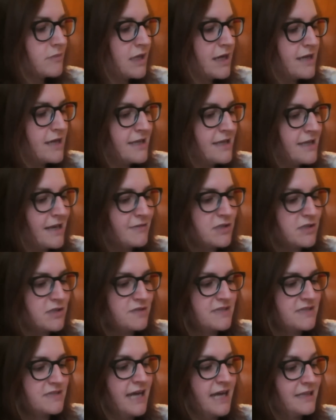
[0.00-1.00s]
And then I've sort of
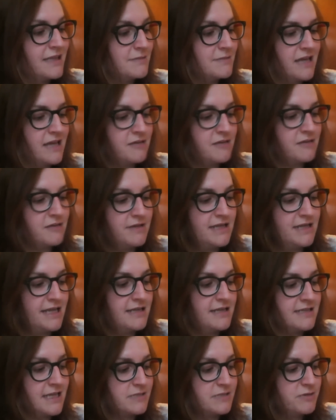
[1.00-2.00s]
tied them together in the
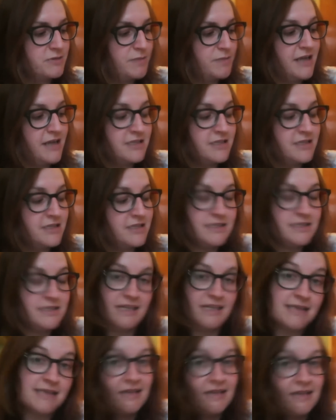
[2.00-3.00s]
index with pages this
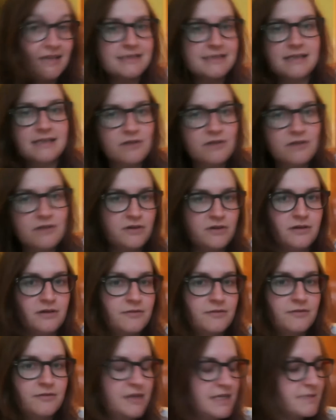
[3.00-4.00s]
and this are
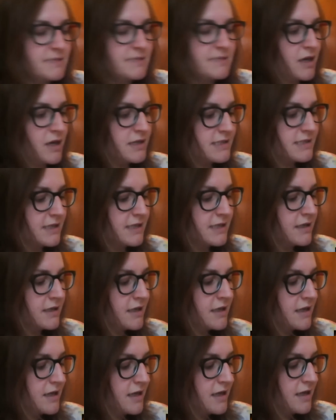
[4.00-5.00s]
for this person.
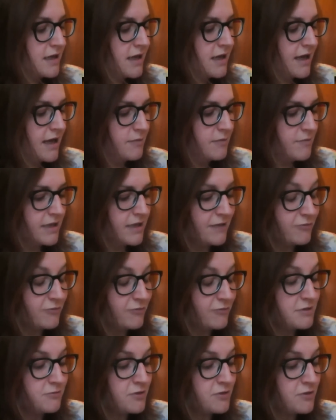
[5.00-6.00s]
And I've
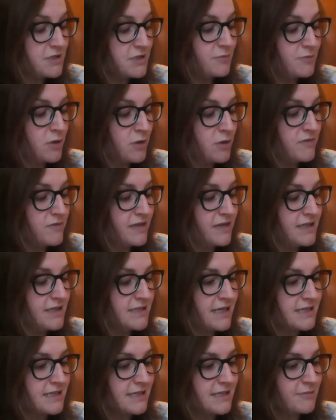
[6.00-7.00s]
run to the bottom of an
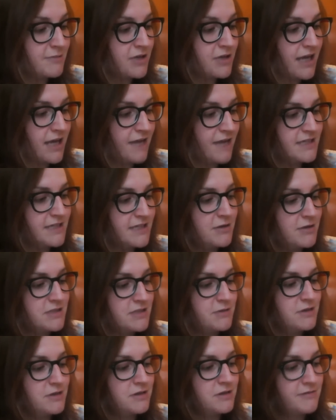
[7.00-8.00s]
index, so I'm going to have to go and
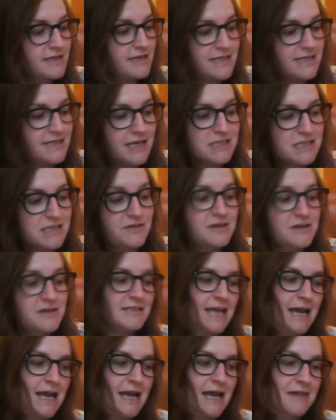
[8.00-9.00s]
do another index further
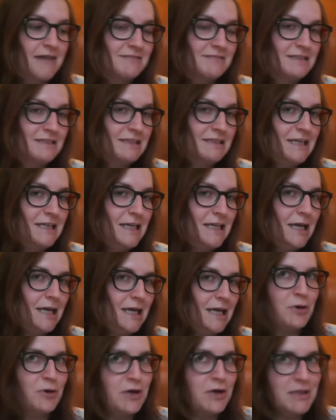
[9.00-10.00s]
down
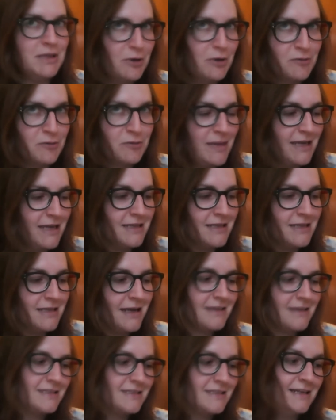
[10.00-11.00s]
and put at the bottom of my
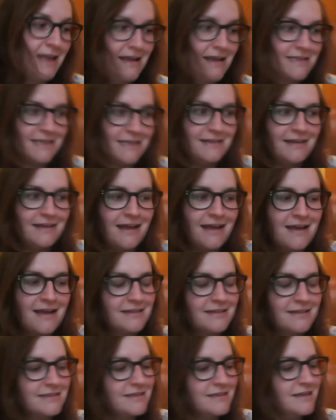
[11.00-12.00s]
index next
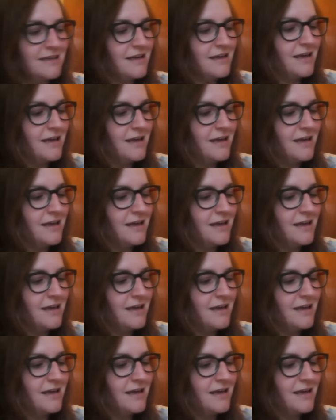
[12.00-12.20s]
index.